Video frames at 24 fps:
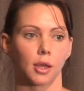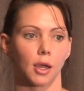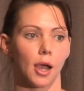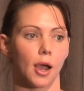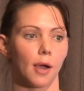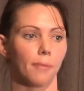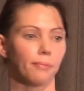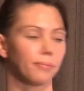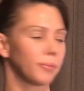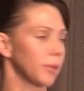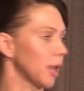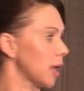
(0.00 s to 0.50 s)

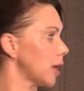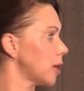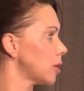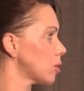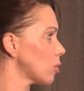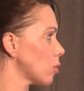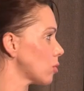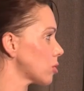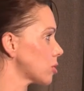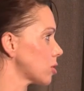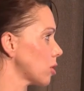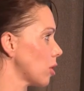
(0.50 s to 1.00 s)
um, and
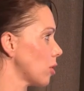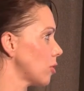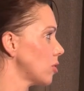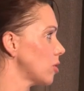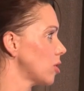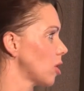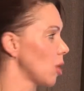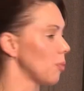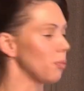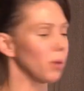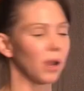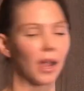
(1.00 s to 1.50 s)
also,
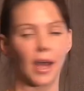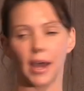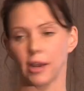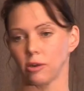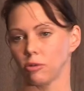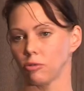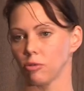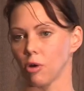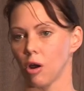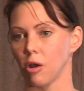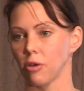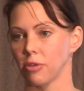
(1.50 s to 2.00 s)
you know,
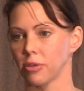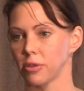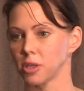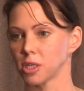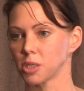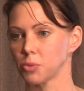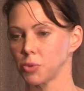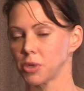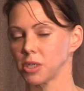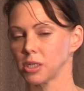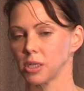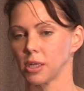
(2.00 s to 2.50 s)
plant growth,
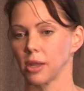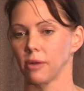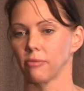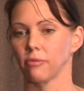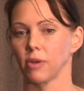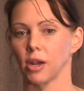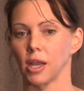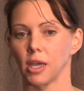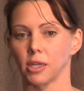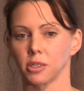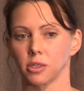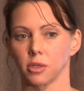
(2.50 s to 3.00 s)
especially in
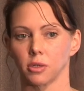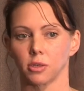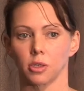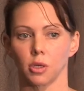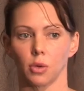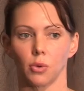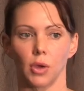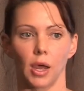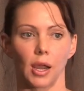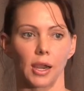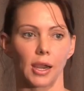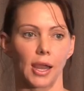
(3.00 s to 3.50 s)
relation
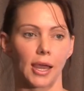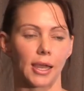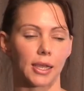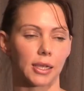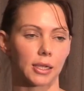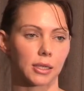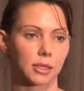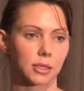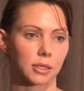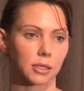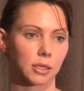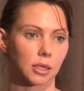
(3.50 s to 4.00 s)
to our
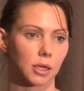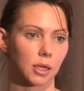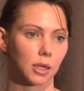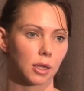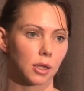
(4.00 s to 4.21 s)
lakes.